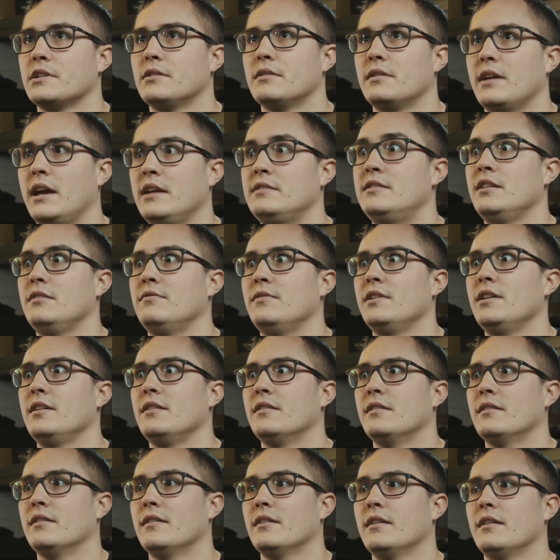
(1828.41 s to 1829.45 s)
ATV
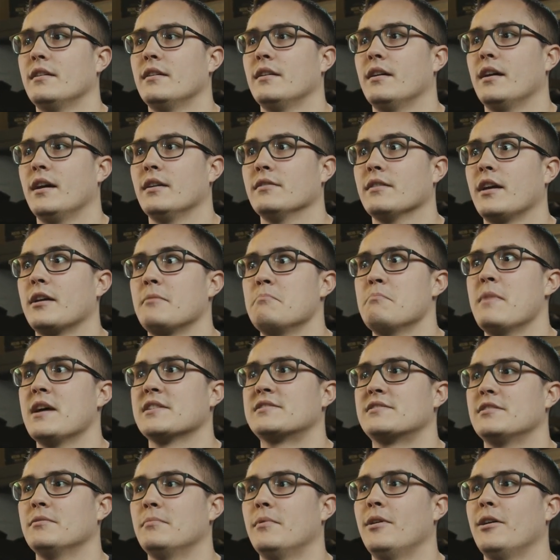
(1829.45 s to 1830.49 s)
and, like,
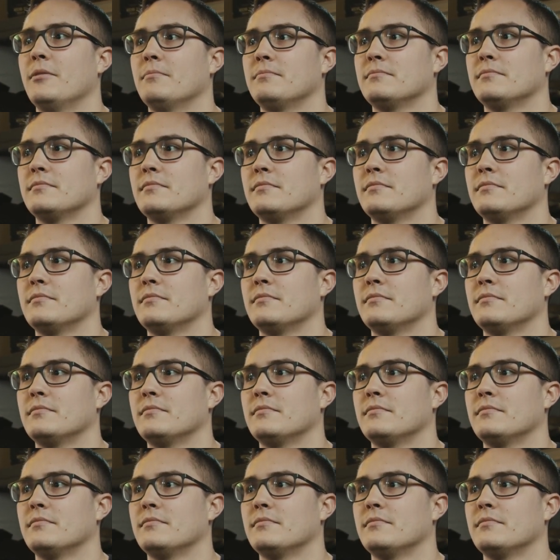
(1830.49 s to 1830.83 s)
messed them up.